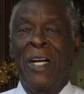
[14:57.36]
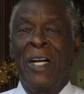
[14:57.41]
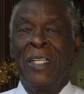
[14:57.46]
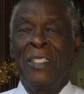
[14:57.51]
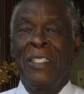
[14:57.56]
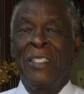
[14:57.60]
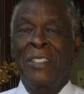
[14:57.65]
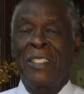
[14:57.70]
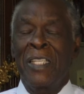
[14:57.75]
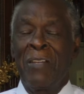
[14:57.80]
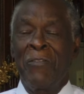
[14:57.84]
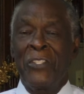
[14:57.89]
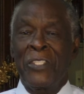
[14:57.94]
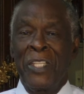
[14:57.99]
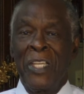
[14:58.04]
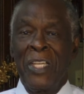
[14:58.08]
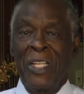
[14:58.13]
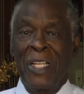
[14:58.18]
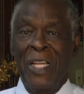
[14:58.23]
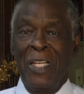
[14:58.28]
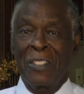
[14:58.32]
It's
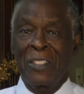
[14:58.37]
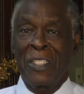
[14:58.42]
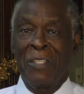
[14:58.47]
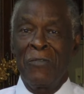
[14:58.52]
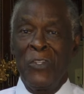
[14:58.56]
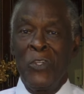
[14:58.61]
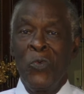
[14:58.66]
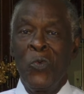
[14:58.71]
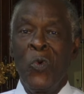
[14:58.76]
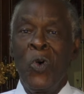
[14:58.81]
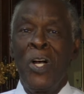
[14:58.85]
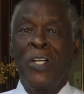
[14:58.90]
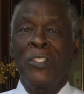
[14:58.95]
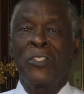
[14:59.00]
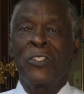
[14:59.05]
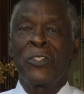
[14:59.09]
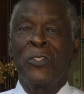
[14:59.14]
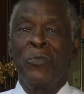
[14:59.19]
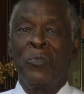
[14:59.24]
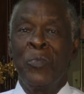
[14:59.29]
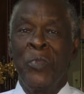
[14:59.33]
everything else. If you want
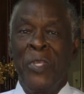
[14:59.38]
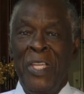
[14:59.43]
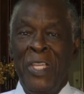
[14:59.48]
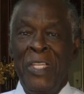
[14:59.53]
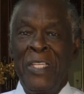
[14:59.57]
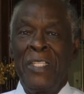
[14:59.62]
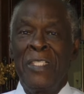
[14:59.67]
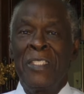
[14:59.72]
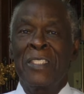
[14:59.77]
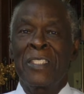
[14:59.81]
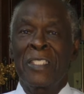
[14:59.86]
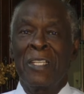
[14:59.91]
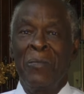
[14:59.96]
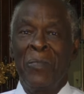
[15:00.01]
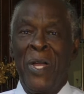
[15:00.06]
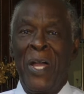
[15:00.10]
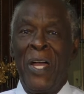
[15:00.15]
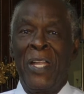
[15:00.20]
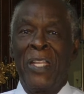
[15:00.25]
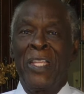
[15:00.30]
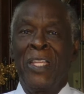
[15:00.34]
to be
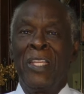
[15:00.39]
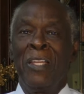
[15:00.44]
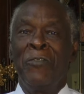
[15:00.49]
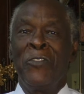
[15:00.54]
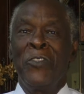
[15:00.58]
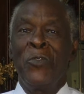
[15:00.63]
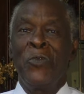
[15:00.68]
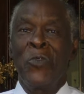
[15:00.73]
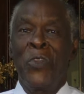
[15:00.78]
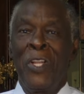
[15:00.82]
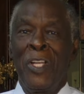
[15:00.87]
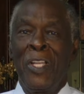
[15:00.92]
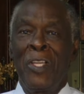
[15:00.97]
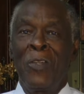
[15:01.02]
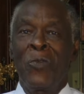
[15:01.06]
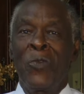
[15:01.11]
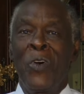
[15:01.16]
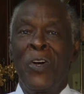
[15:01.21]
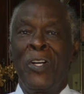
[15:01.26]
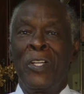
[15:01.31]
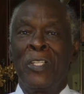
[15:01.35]
somebody, if you really
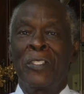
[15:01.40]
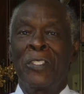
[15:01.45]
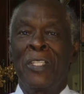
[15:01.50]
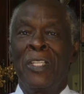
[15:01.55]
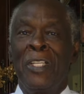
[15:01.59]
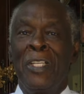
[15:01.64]
want